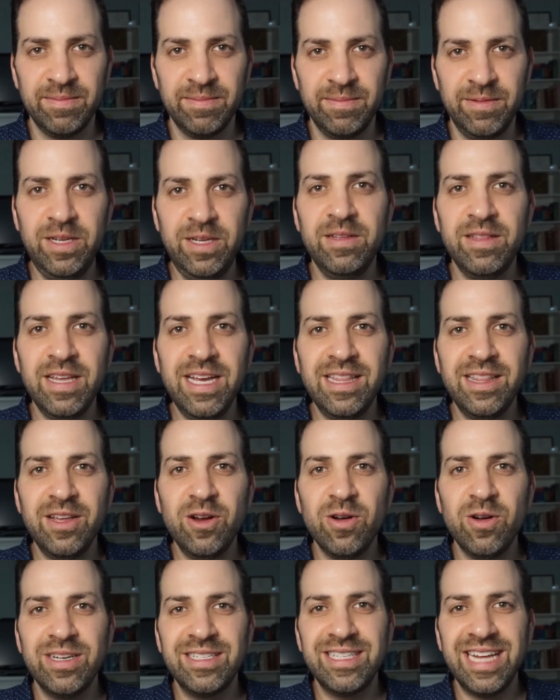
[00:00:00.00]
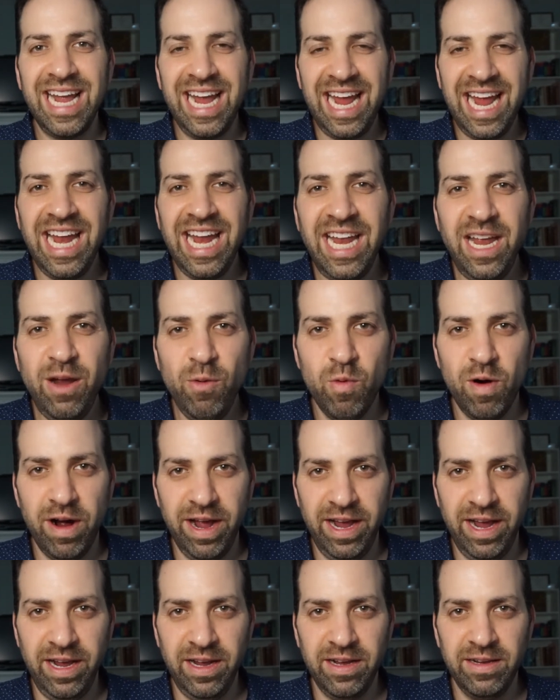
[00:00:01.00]
Do you think there is any
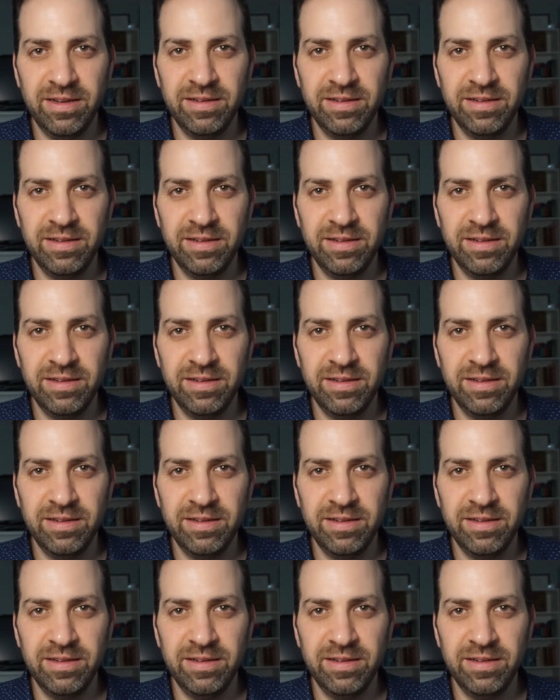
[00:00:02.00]
way